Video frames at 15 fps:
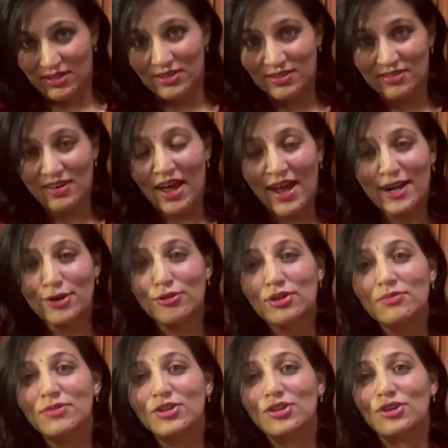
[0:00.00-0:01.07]
try to
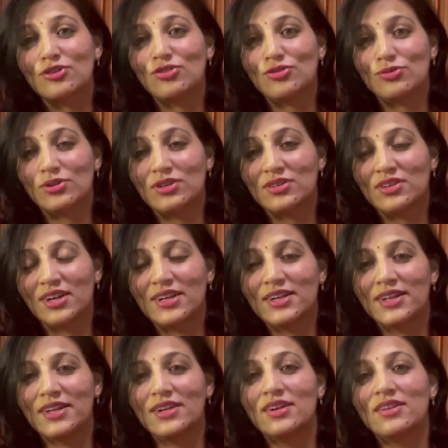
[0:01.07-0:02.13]
limit your sugar
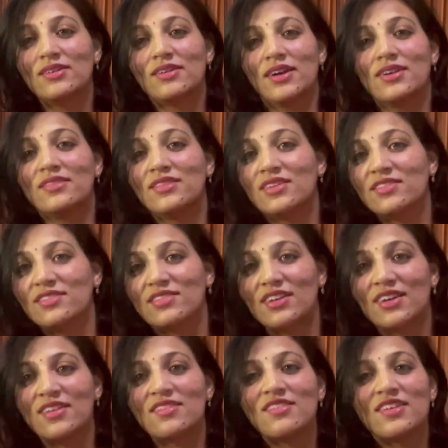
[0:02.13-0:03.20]
content. And these
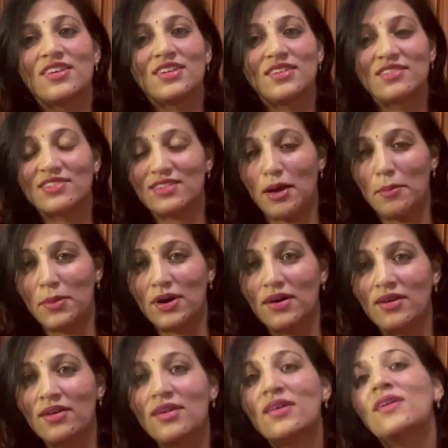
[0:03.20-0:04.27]
days, it is
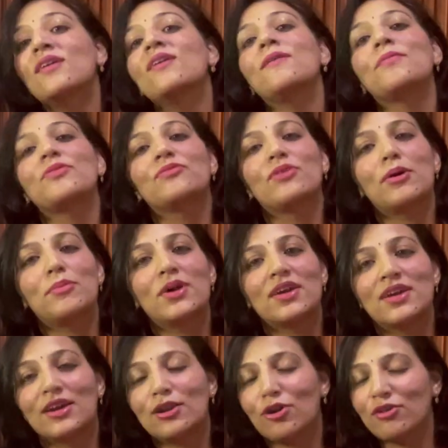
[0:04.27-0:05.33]
summer, we are
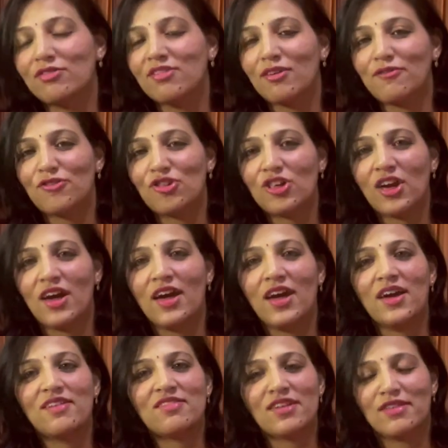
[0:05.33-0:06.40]
making lots of
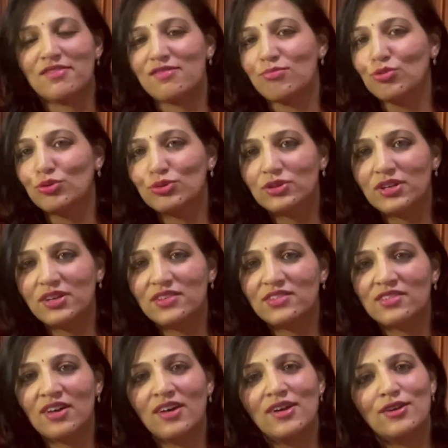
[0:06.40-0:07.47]
shakes and
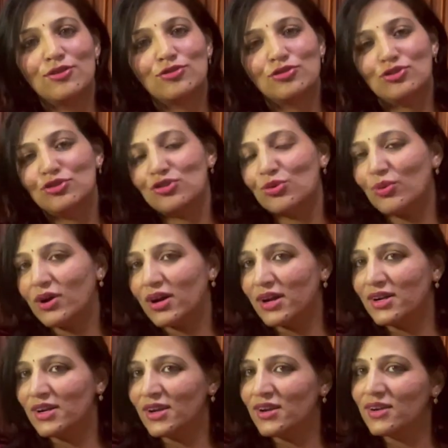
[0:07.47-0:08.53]
smoothies. So the sugar
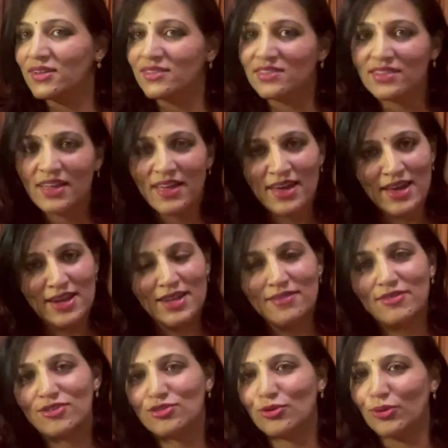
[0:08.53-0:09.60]
content is
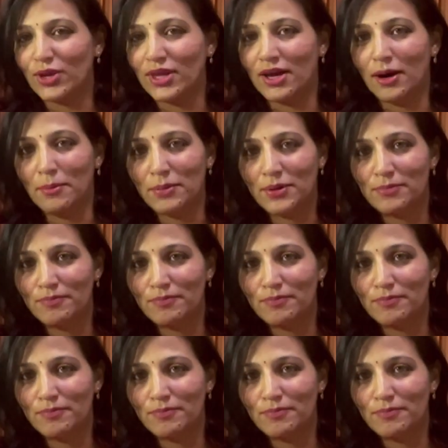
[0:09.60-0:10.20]
anyways going up.